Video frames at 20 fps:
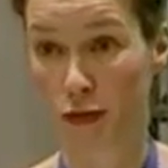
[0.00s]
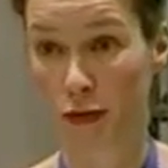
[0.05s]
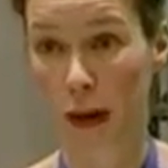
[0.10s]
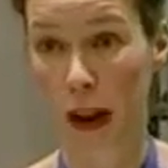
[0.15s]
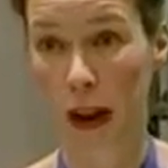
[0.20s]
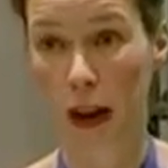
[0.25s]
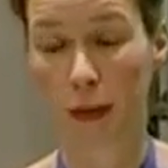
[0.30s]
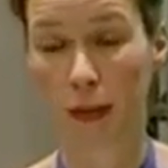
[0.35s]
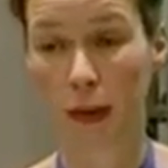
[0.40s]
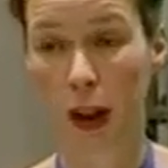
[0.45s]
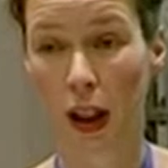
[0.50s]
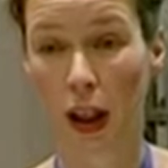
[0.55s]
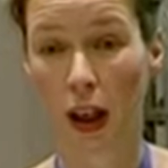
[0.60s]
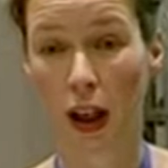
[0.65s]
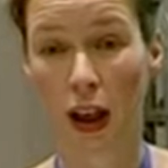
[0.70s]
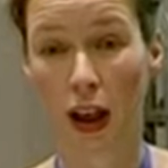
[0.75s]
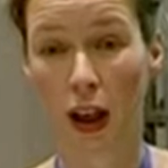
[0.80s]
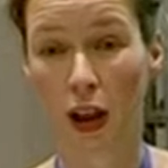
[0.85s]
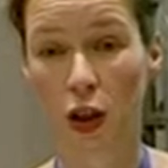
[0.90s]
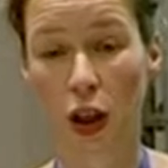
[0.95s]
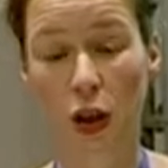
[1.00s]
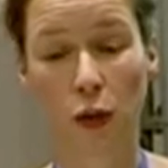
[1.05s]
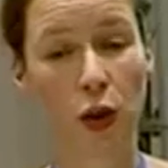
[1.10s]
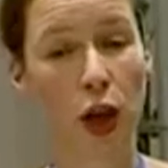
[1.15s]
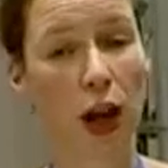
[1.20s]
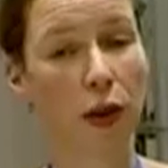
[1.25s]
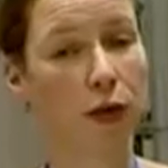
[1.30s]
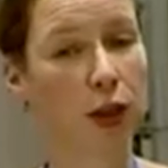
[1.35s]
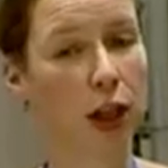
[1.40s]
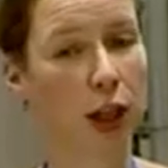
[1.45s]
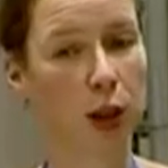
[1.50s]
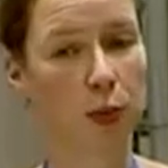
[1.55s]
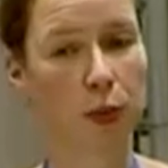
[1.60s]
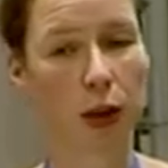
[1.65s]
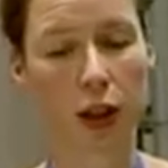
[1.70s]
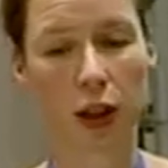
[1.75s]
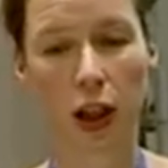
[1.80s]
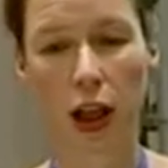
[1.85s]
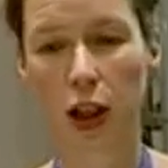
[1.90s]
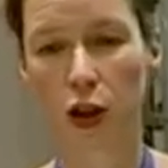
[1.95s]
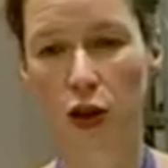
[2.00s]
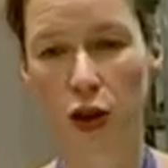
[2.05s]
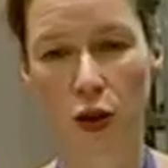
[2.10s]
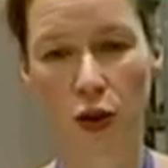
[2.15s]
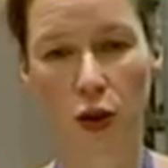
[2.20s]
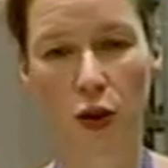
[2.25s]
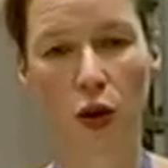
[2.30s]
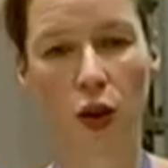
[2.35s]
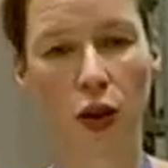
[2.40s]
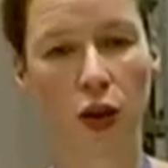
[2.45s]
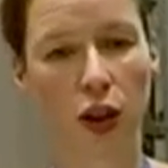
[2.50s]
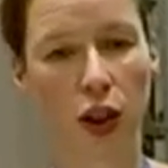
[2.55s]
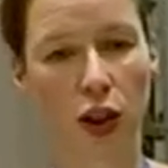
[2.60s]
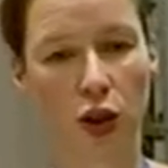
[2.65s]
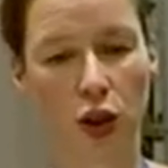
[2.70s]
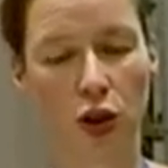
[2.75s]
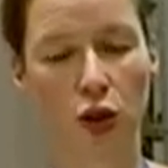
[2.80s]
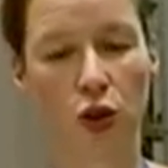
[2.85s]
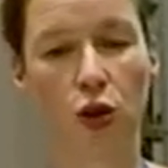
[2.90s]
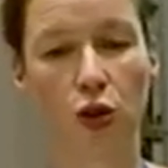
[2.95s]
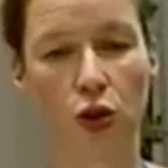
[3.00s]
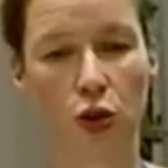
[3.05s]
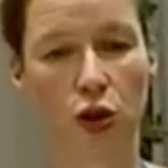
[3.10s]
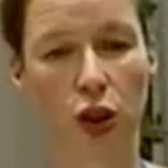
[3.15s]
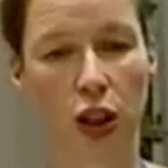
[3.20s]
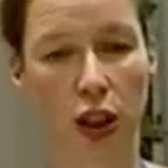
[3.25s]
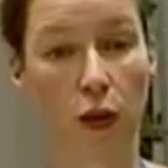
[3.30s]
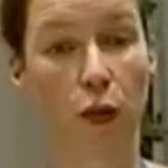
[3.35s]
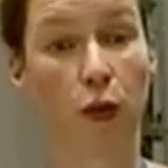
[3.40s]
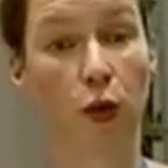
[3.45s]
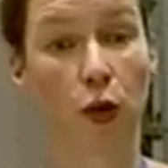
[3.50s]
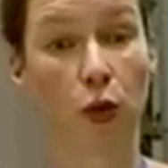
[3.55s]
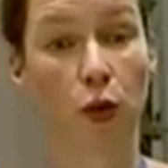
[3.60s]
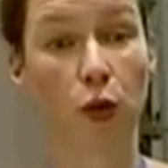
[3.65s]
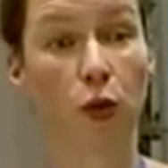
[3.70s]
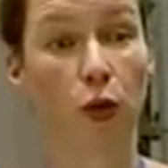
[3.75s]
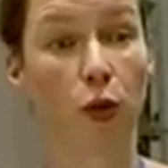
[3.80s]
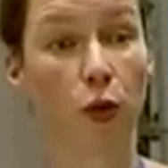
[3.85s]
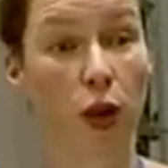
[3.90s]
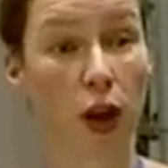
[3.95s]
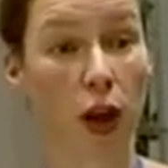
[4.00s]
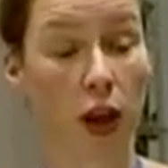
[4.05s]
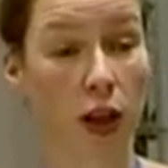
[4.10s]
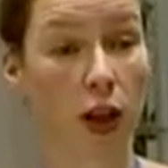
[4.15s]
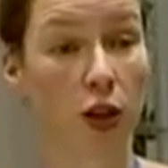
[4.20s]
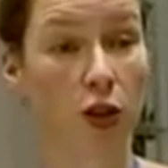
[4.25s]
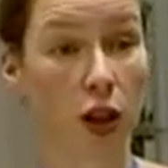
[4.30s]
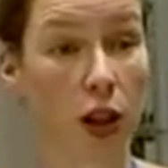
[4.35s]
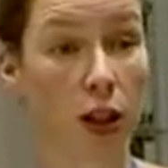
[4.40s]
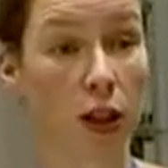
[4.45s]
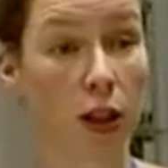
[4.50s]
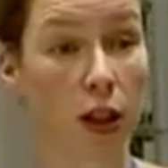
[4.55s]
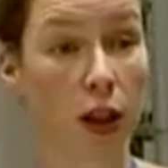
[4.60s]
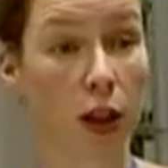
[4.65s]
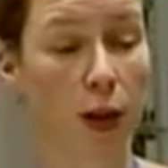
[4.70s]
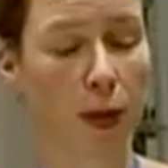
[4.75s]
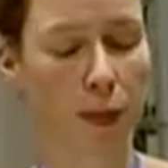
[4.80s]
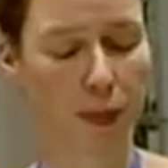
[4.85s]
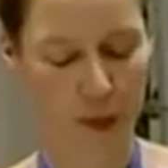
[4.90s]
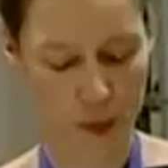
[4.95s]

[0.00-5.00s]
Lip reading: Yeah? So if you have the expectation or not, it should give you analgesia.